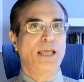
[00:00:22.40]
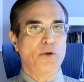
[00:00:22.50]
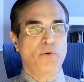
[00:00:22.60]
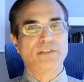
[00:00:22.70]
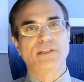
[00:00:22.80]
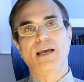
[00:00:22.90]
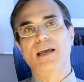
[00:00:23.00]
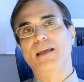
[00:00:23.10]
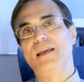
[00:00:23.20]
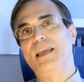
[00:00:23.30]

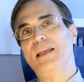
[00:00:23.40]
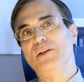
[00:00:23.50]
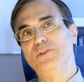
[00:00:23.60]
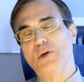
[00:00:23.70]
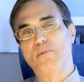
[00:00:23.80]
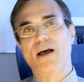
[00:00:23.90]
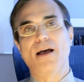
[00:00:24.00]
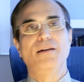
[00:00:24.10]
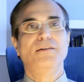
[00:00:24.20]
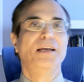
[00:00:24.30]
USA, in
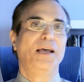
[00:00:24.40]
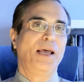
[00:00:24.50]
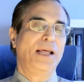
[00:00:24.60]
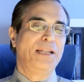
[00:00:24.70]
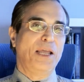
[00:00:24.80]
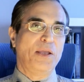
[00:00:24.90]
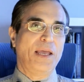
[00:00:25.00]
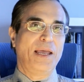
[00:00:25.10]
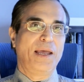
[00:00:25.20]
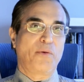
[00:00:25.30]
Japan,
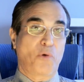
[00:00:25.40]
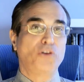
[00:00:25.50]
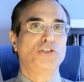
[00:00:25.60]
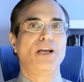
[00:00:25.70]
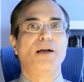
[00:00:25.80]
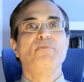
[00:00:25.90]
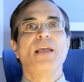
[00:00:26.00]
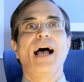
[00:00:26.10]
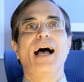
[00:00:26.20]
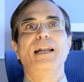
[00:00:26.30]
Russia,
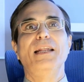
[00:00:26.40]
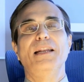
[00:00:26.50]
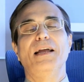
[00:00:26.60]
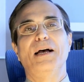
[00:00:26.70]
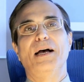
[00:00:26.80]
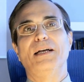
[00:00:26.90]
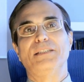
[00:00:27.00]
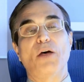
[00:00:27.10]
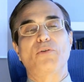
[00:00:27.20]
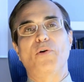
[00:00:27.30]
and in
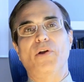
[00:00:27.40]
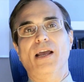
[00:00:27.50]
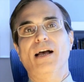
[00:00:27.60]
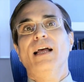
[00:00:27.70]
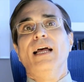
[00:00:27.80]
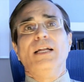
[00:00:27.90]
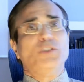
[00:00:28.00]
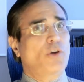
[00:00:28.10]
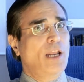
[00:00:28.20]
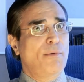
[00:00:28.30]
South Korea,
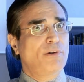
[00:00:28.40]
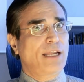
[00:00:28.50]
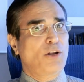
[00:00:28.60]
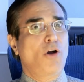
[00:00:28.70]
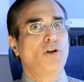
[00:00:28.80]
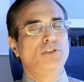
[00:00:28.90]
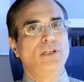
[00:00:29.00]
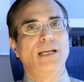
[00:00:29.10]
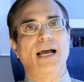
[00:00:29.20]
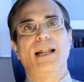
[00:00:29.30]
talking about technology
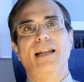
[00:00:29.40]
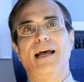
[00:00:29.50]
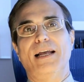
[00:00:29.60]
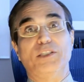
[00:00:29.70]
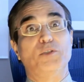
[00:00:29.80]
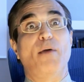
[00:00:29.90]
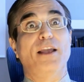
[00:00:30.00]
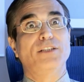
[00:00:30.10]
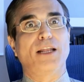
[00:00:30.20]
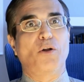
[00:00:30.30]
and space
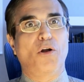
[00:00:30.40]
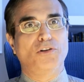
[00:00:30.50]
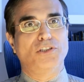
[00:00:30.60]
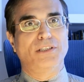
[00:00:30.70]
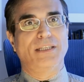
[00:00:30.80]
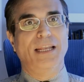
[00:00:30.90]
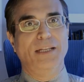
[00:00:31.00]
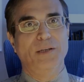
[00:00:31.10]
technologies in